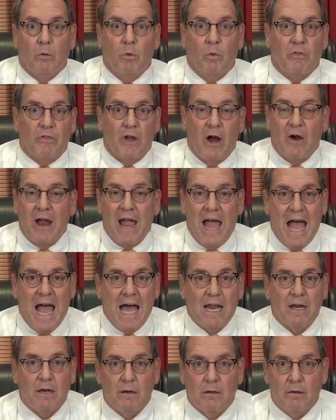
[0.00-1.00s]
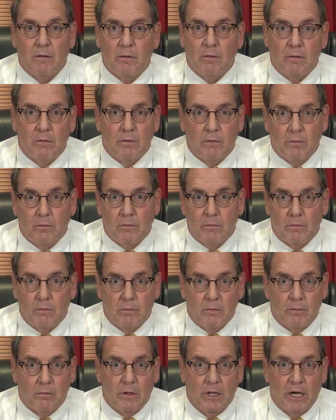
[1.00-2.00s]
with our hat
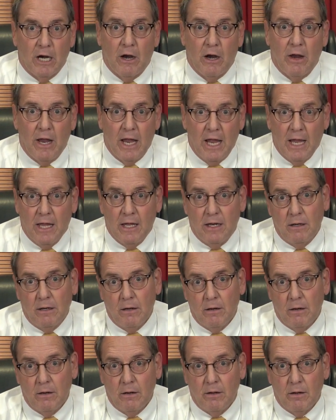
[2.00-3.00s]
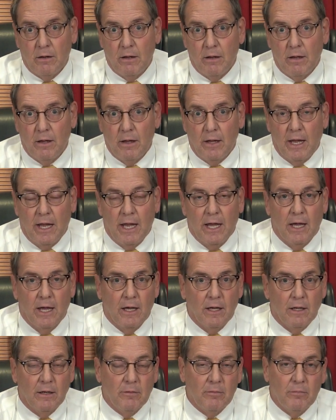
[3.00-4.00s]
in our hand,
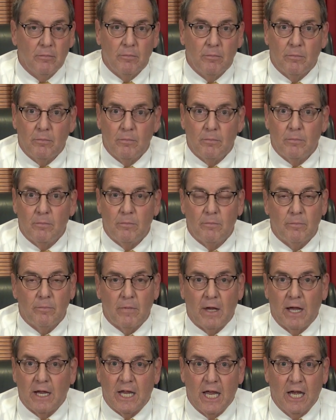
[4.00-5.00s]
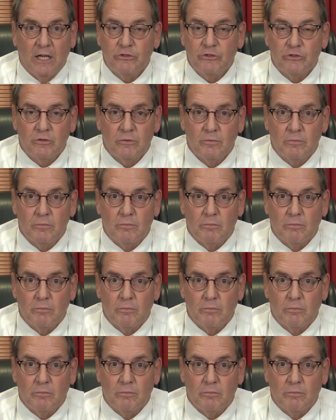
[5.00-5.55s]
and I guess